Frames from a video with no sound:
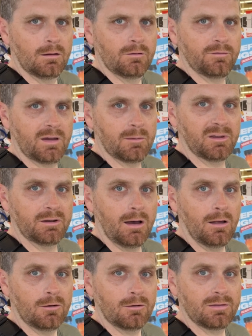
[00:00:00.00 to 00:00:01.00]
Family
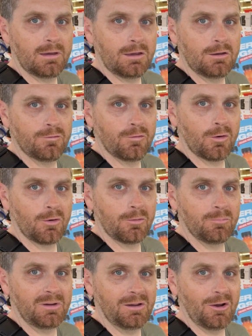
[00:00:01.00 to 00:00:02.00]
Dollar, thank you for
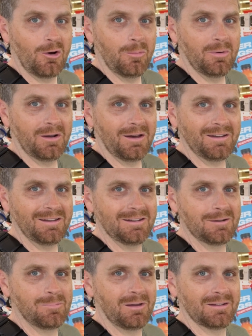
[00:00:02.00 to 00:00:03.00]
being open on
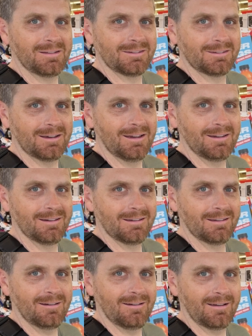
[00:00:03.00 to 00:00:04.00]
Independence Day.
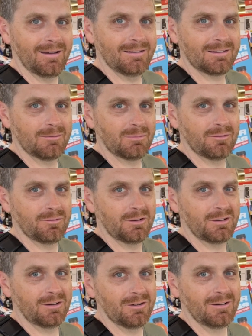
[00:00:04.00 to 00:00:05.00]
I got something for
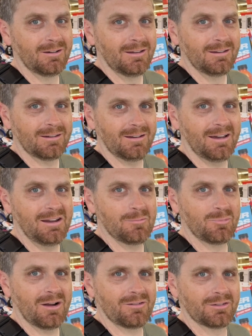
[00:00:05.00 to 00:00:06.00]
dinner tonight and
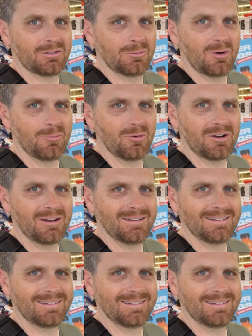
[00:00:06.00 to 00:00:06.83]
breakfast tomorrow morning.